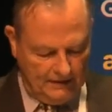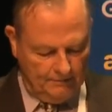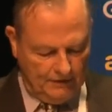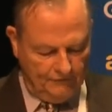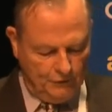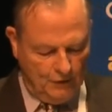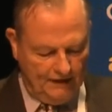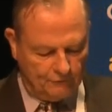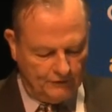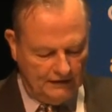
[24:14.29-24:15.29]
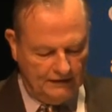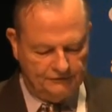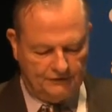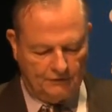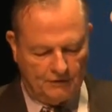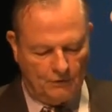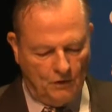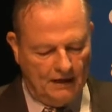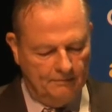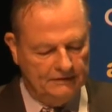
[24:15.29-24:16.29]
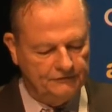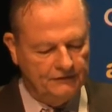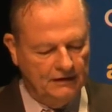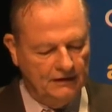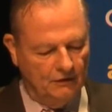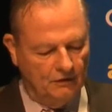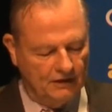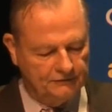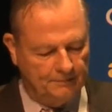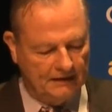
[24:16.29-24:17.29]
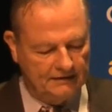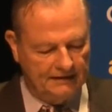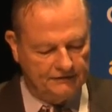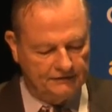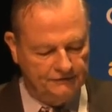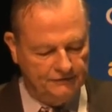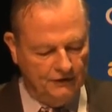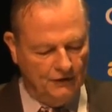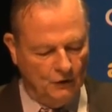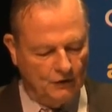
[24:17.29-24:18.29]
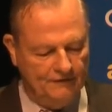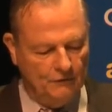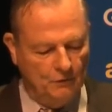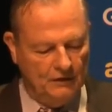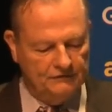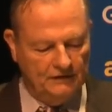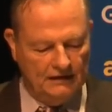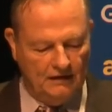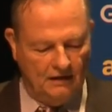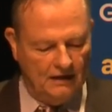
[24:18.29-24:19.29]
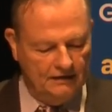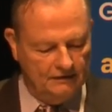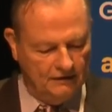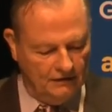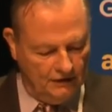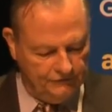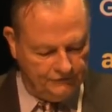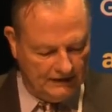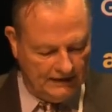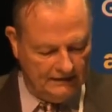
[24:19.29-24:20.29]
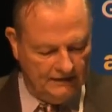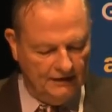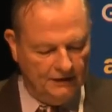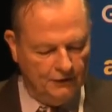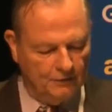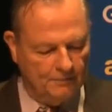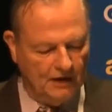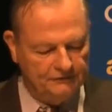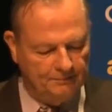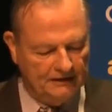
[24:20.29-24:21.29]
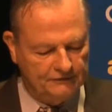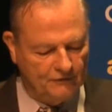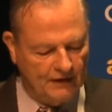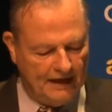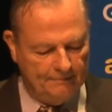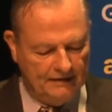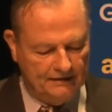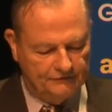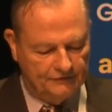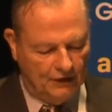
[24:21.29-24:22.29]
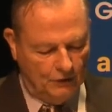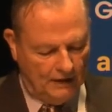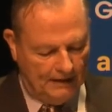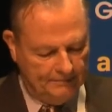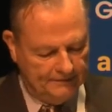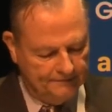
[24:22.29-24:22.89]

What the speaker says: But if you have realistic requirements or expectations, or even ones a little on the low side, your prospects for happiness go up.